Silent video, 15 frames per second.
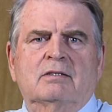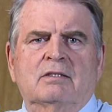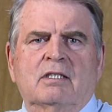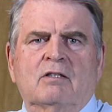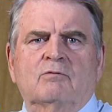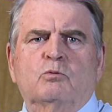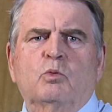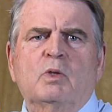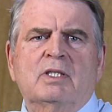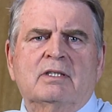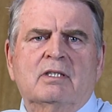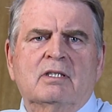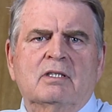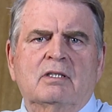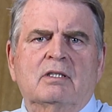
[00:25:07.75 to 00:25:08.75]
of
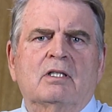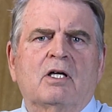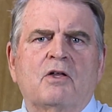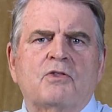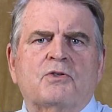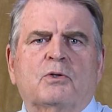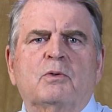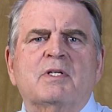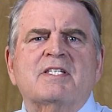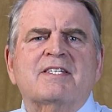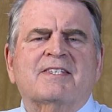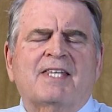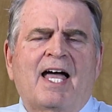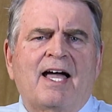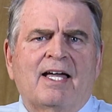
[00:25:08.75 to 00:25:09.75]
wood through his
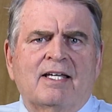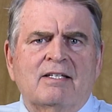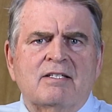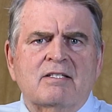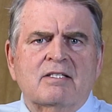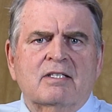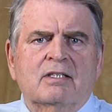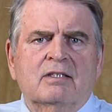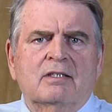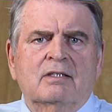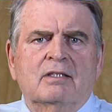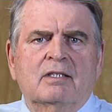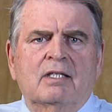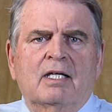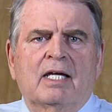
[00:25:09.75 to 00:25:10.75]
thighs,
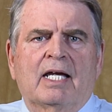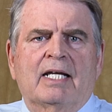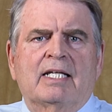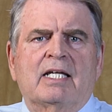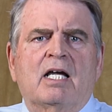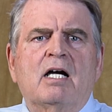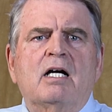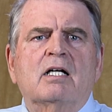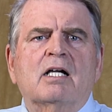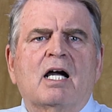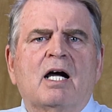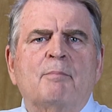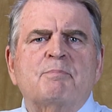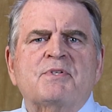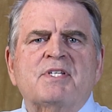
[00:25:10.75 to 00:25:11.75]
and he hung
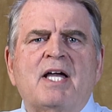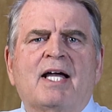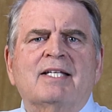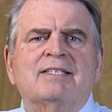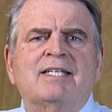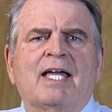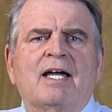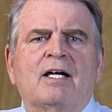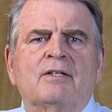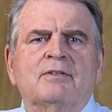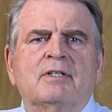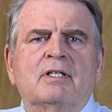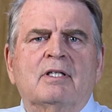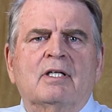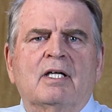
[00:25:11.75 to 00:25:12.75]
upside down
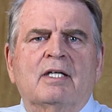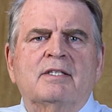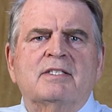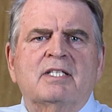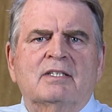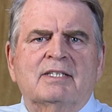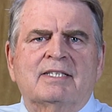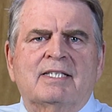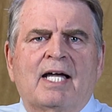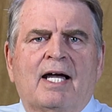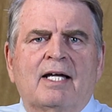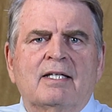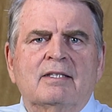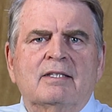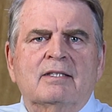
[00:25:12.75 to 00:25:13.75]
until he
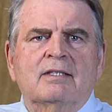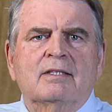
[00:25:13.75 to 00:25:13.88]
died.